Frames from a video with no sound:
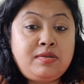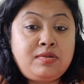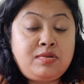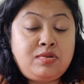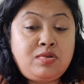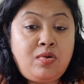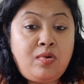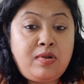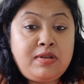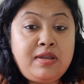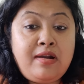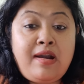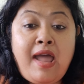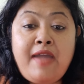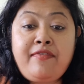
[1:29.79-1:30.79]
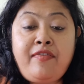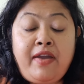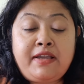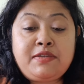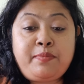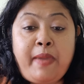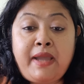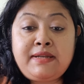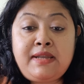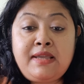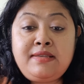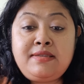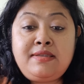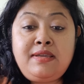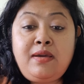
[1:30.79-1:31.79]
So their life
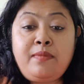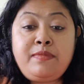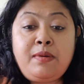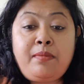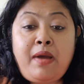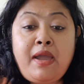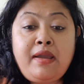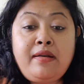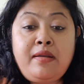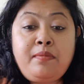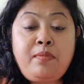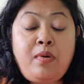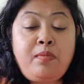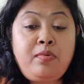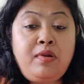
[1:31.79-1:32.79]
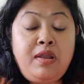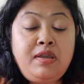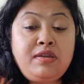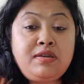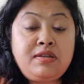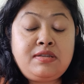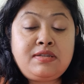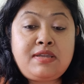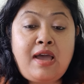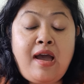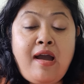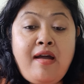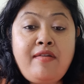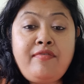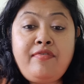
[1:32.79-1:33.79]
expectancy of the migrant populations
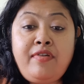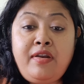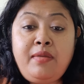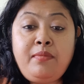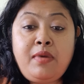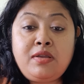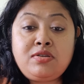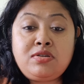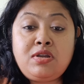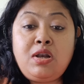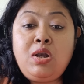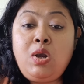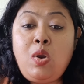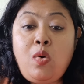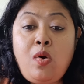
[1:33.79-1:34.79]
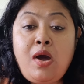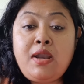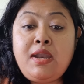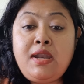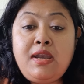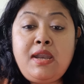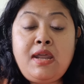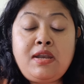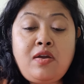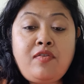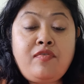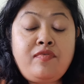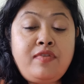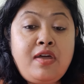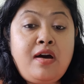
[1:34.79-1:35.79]
are very much lower than that
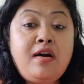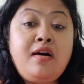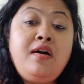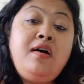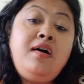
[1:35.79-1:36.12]
of the